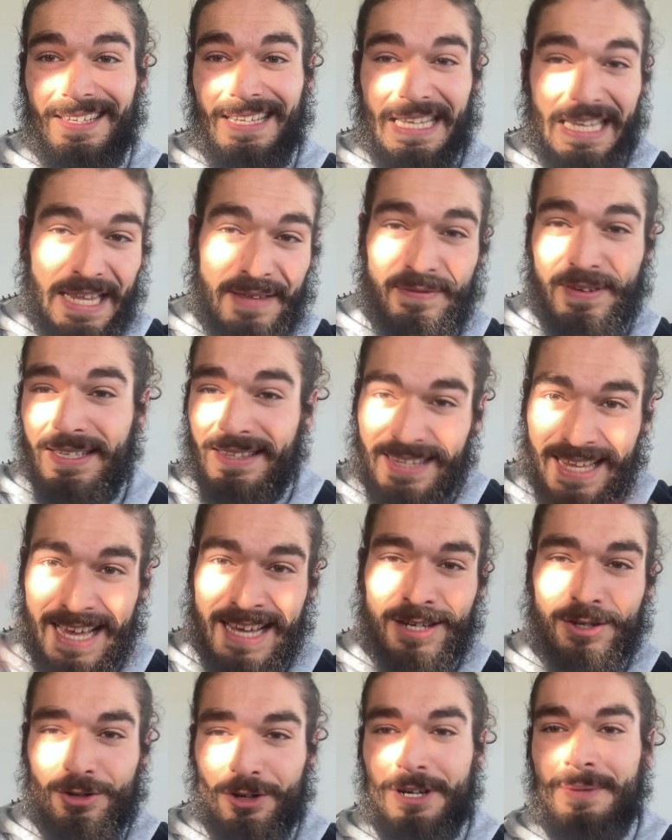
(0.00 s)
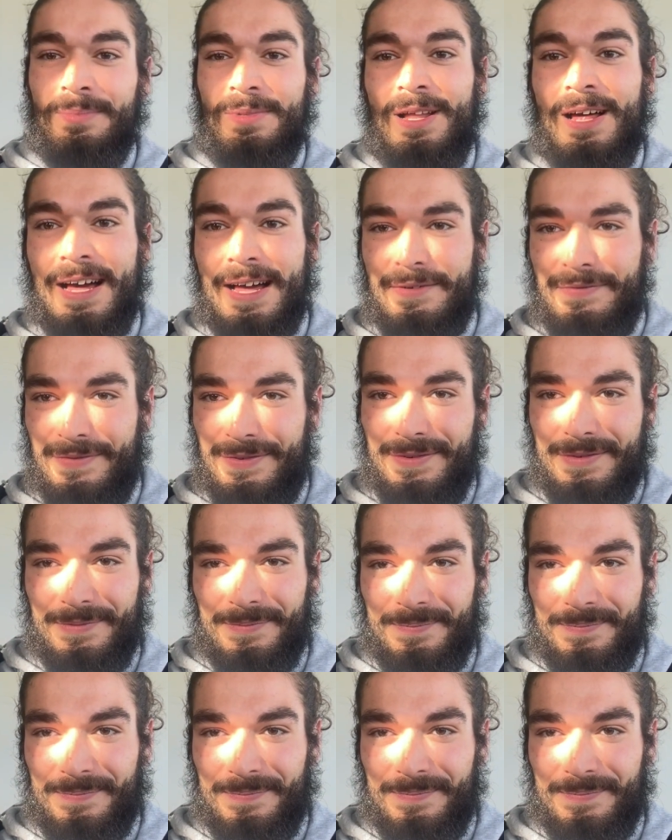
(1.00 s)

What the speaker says: living their dream life?